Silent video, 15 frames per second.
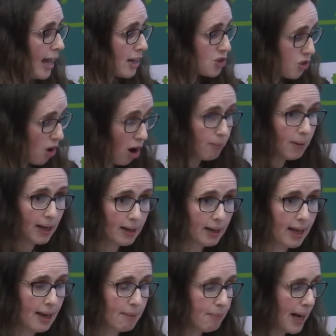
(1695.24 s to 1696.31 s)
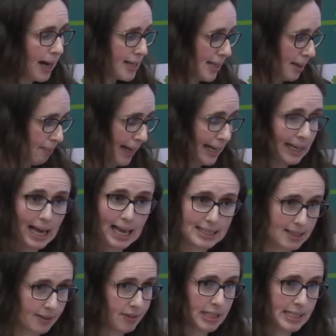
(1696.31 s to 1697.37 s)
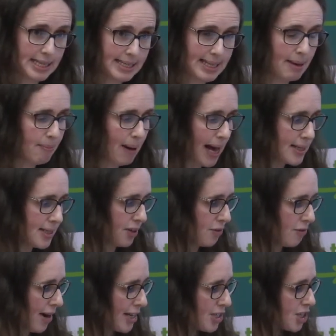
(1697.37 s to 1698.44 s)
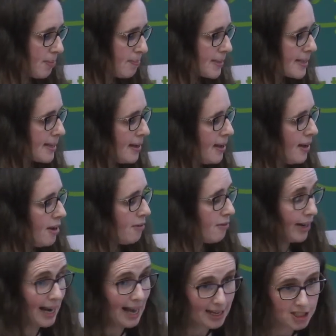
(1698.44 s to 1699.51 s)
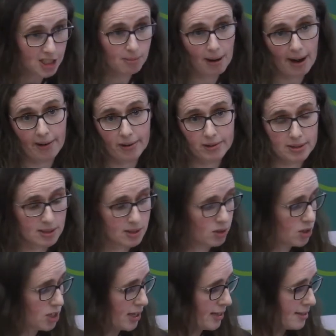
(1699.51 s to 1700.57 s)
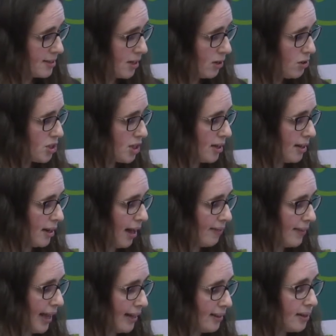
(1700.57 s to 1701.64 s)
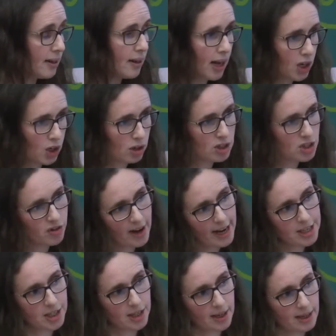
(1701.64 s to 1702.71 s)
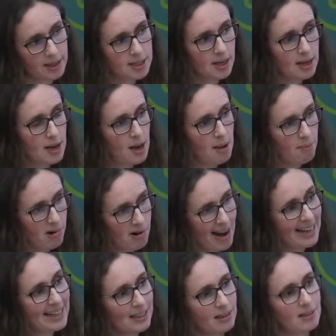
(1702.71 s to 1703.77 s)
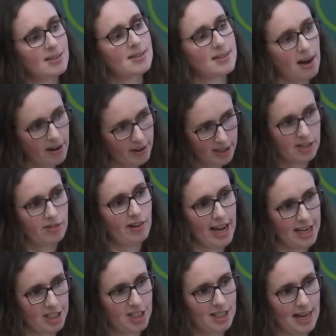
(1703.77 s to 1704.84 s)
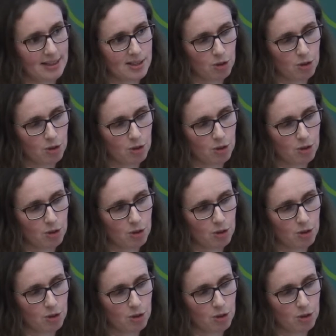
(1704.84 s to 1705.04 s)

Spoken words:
Trauma impacting on mental health difficulties, impacting on friendships, financial barriers and social exclusion, and then acculturation and parental concerns in relation to that.